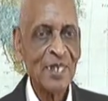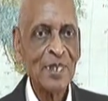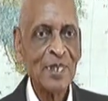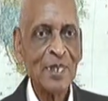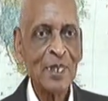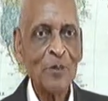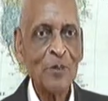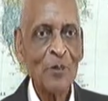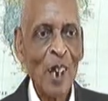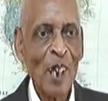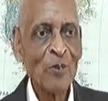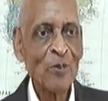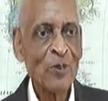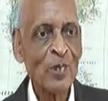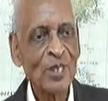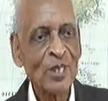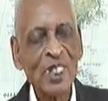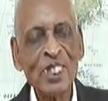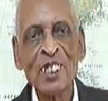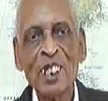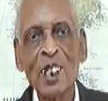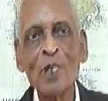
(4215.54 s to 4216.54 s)
The white folks,
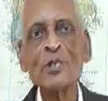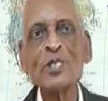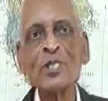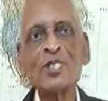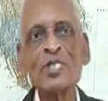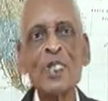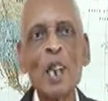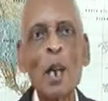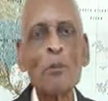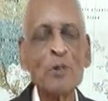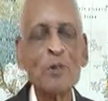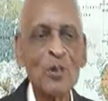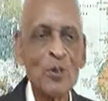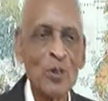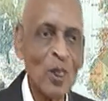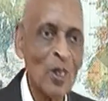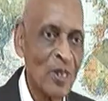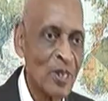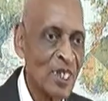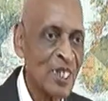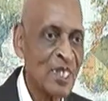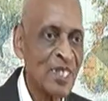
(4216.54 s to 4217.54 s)
they never stopped the
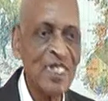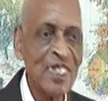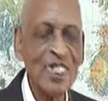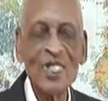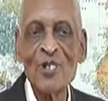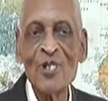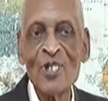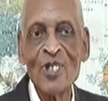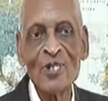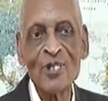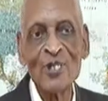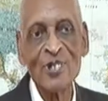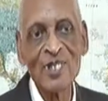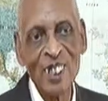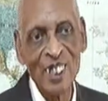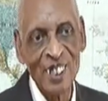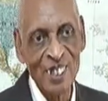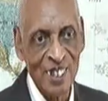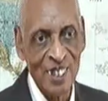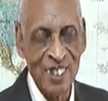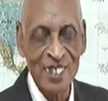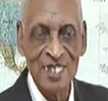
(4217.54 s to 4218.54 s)
war. They still going on
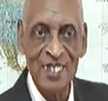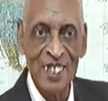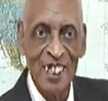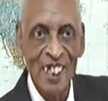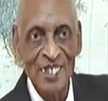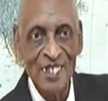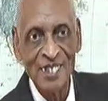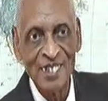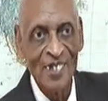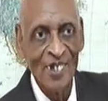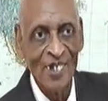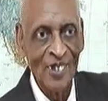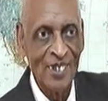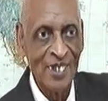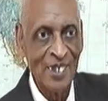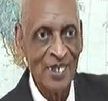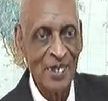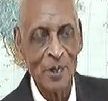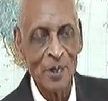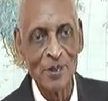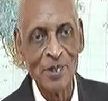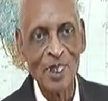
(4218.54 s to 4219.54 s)
there. The statue and all this
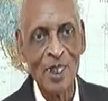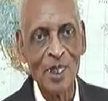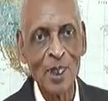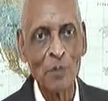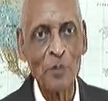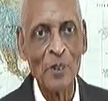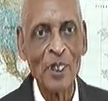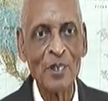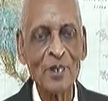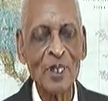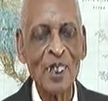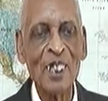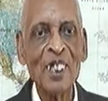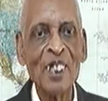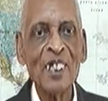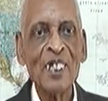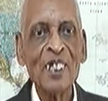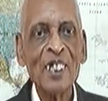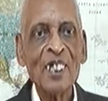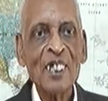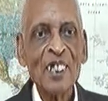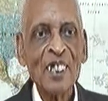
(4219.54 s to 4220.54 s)
stuff is all about.
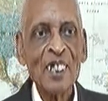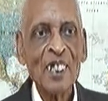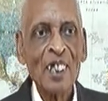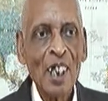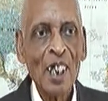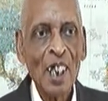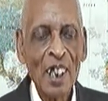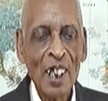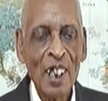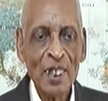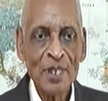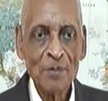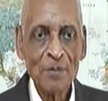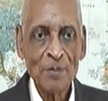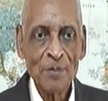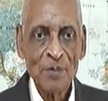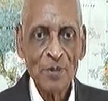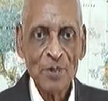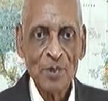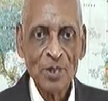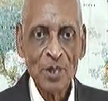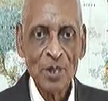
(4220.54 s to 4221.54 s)
And
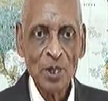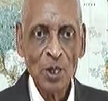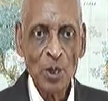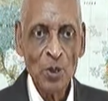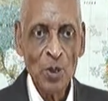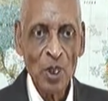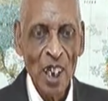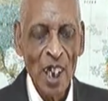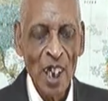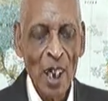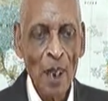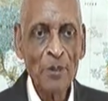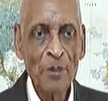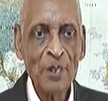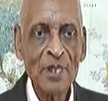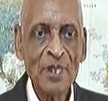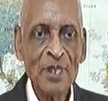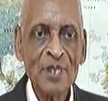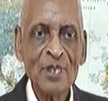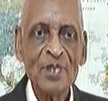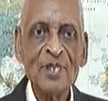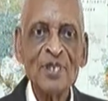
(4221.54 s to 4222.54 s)
so what happened,
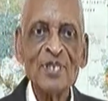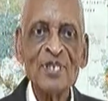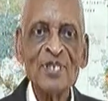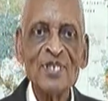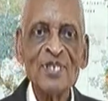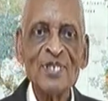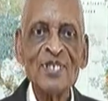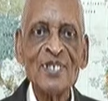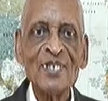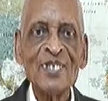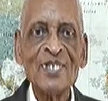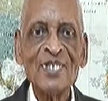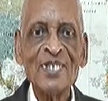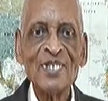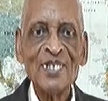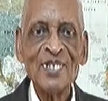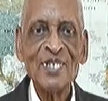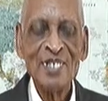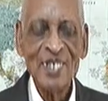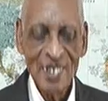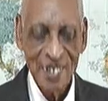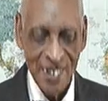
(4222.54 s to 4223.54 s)

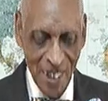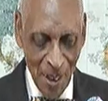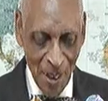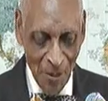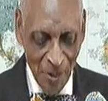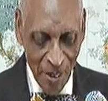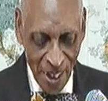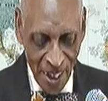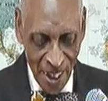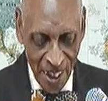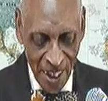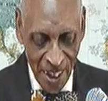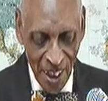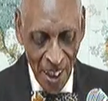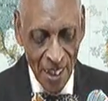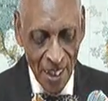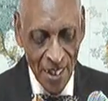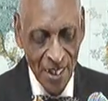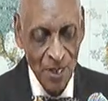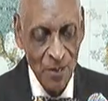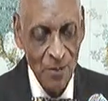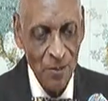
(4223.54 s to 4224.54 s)
they said when they
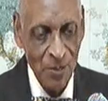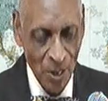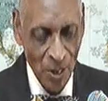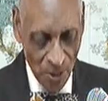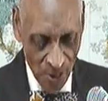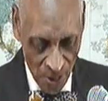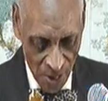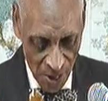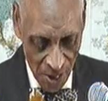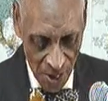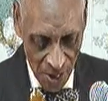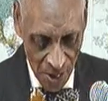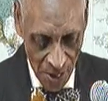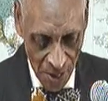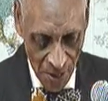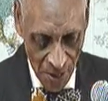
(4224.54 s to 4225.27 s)
counted the votes,